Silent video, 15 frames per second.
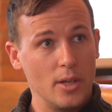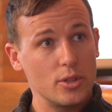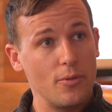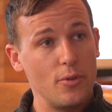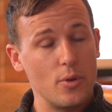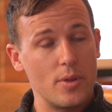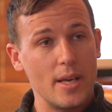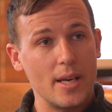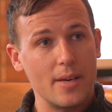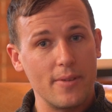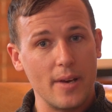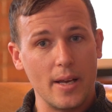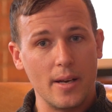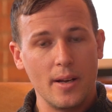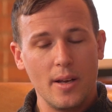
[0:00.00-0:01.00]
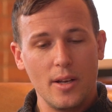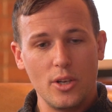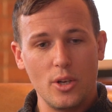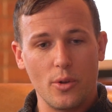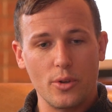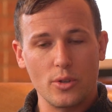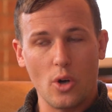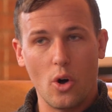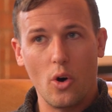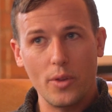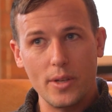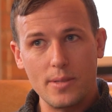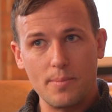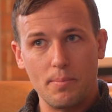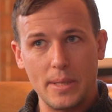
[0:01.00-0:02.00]
So if you think of it, there's all
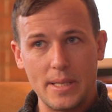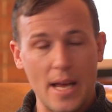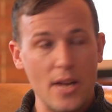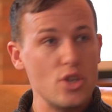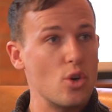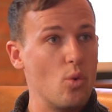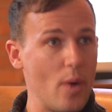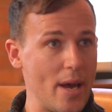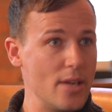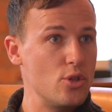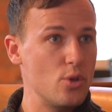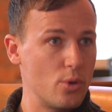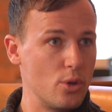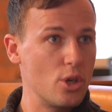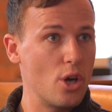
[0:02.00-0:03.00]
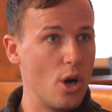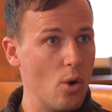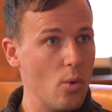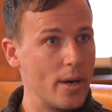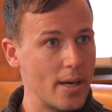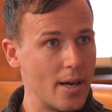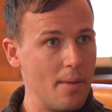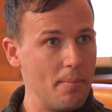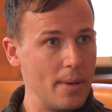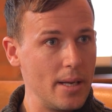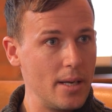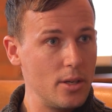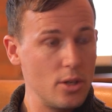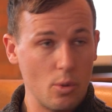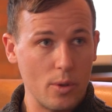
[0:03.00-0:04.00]
these potential ways you can go in a
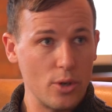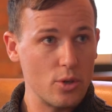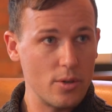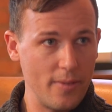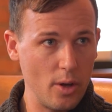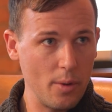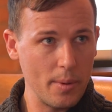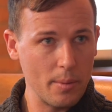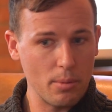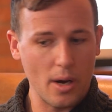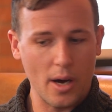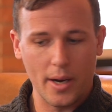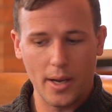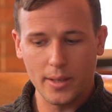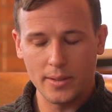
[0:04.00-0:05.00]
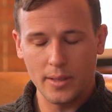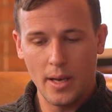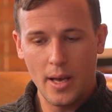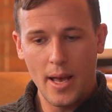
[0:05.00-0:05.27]
company, when you're developing products.